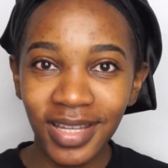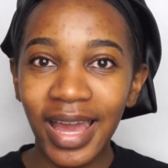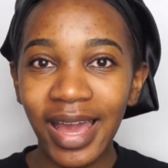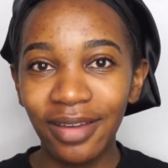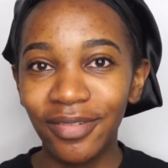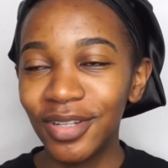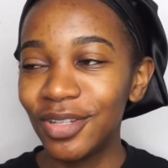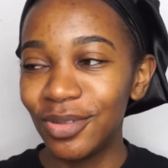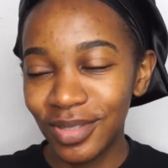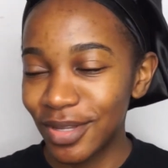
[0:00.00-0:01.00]
I haven't
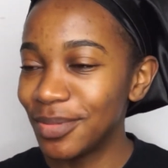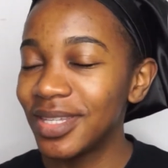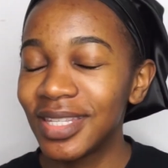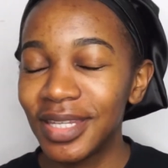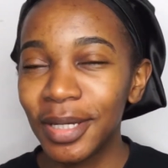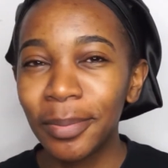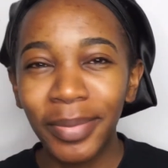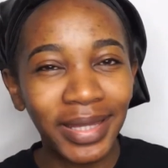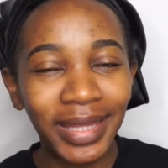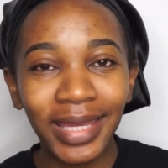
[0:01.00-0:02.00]
used them this year,
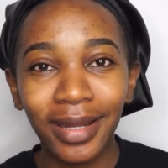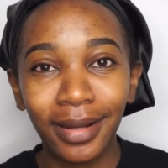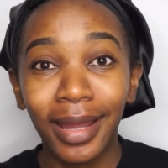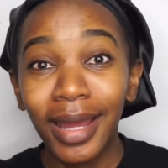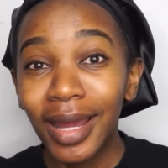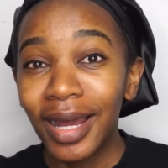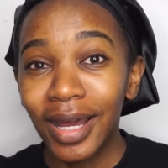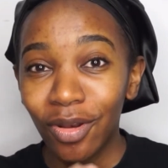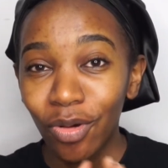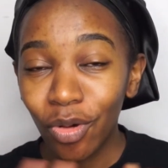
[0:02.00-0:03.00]
but they are
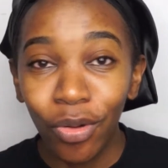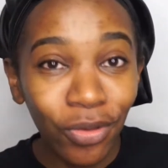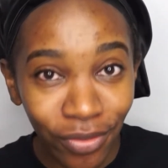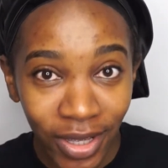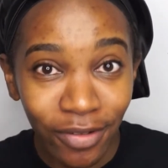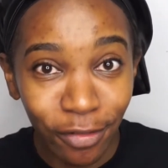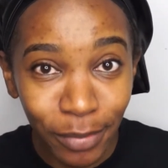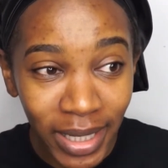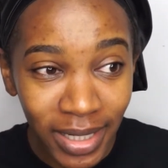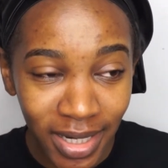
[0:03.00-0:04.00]
an old favorite of
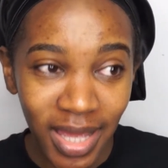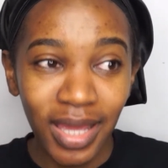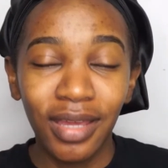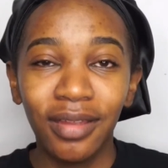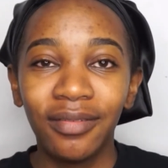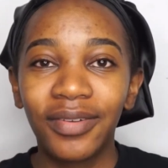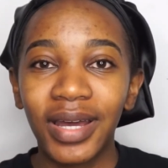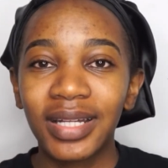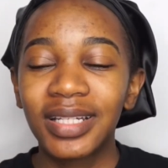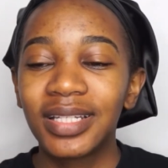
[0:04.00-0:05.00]
mine. In
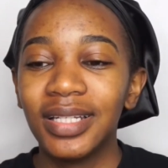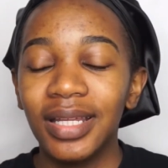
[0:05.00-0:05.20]
fact,